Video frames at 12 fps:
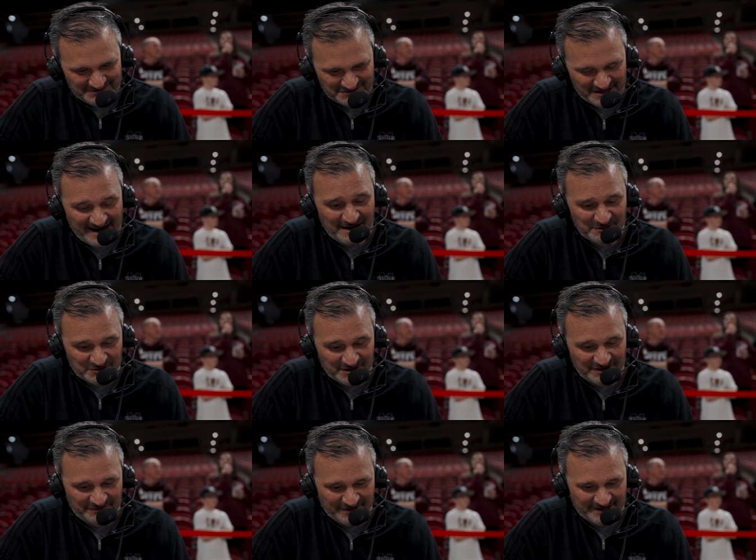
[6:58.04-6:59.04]
Tonight was
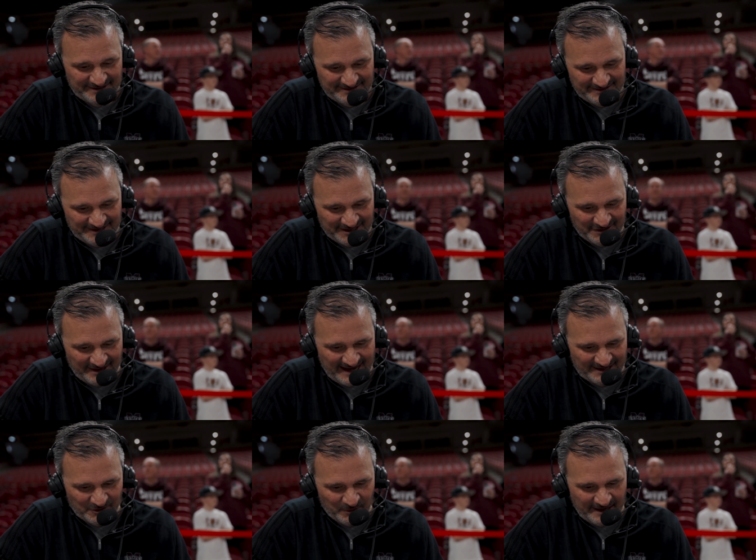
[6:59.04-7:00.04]
really fun. You know, they
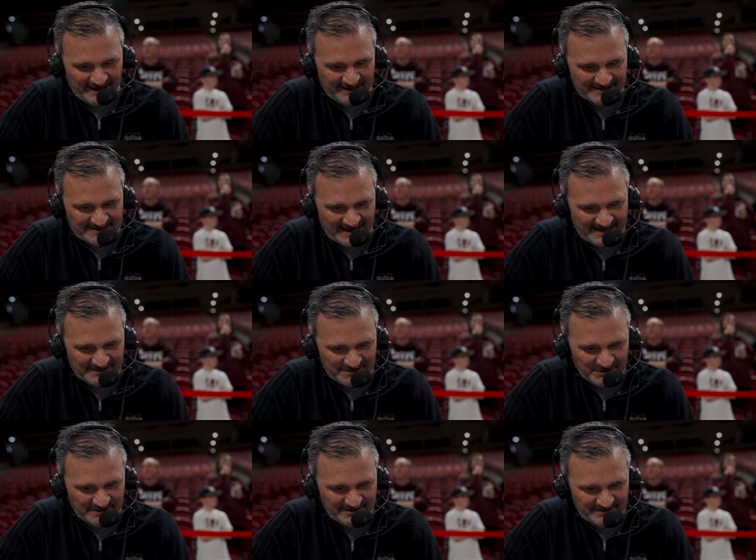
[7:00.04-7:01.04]
had to wait because I had to
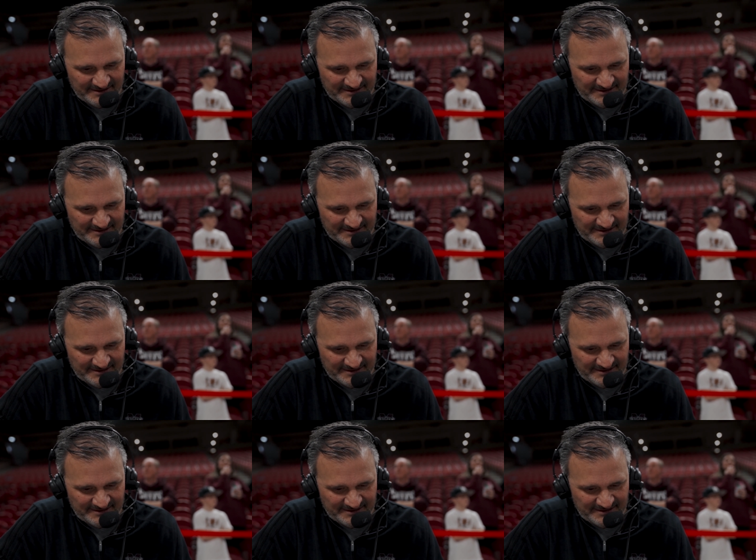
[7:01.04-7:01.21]
do the, the